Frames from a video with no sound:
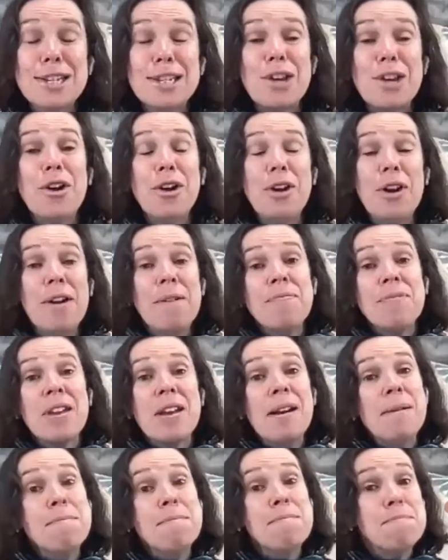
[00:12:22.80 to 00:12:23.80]
So
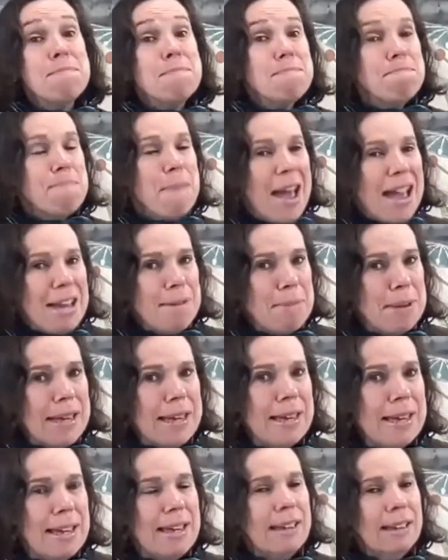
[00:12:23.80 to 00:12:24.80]

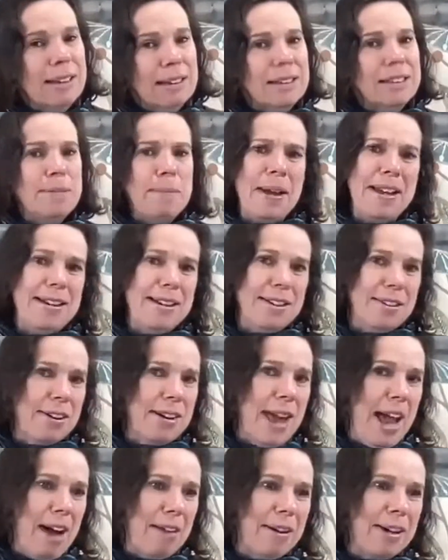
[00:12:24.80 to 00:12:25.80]
maybe, depending
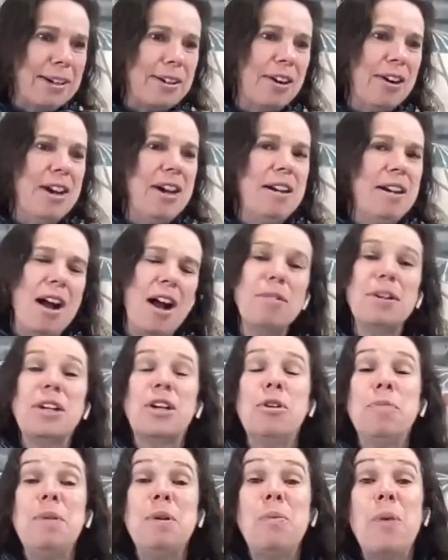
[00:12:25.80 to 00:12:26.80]
on how I go, I
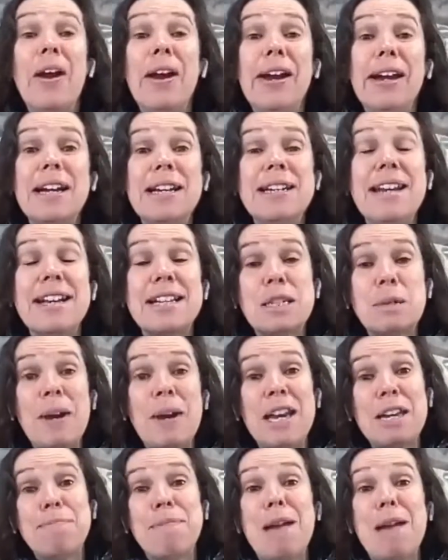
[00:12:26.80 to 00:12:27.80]
could be wearing it next
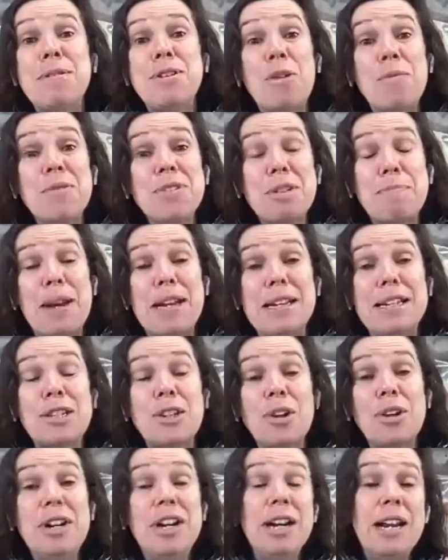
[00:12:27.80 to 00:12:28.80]
week, maybe not with the buttons
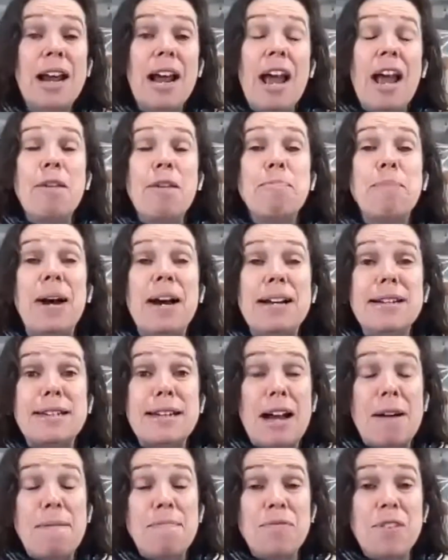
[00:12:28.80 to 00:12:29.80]
on it, but
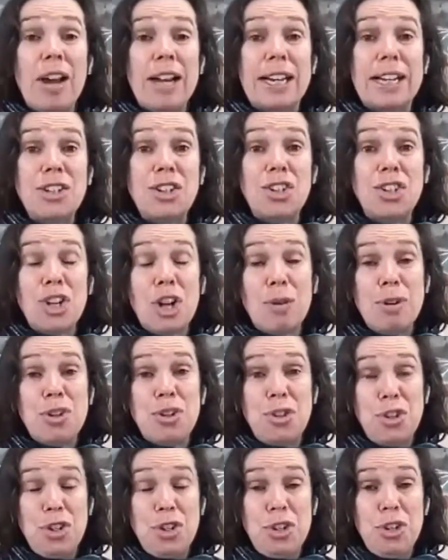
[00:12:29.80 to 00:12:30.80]
I can show it
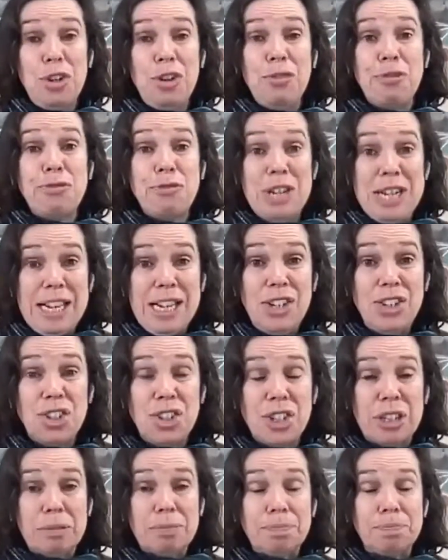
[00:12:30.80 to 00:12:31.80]
to you
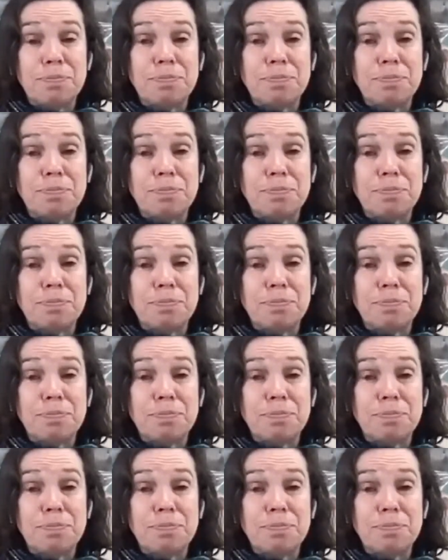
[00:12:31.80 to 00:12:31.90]
finished